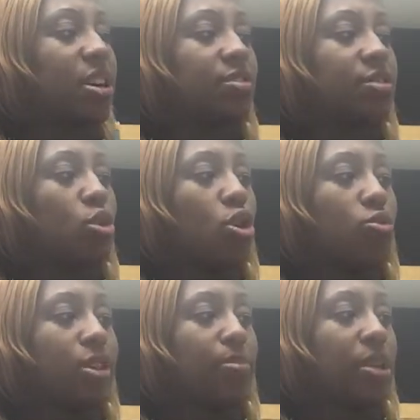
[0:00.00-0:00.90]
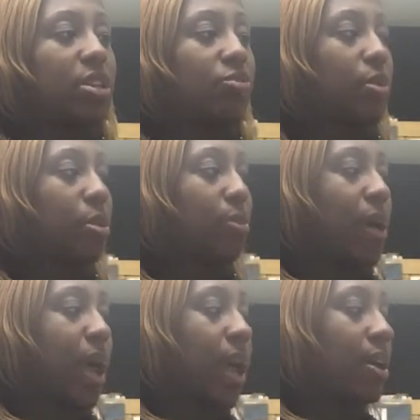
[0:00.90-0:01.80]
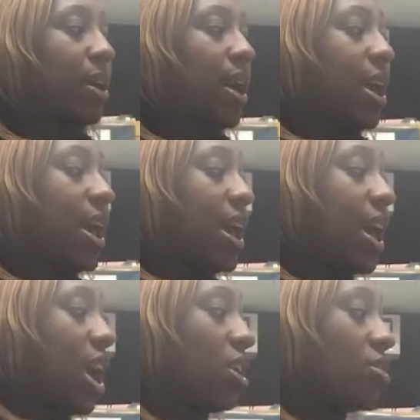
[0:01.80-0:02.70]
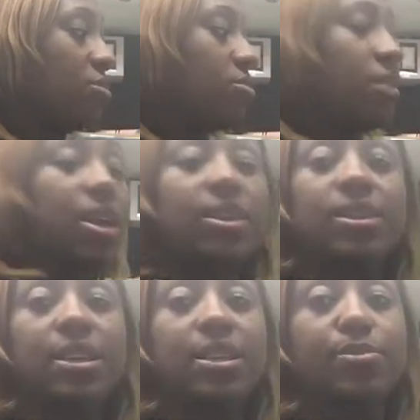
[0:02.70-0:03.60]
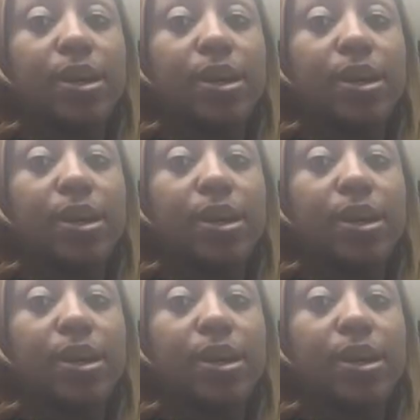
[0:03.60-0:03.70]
of small green beans from her bag. "Here, these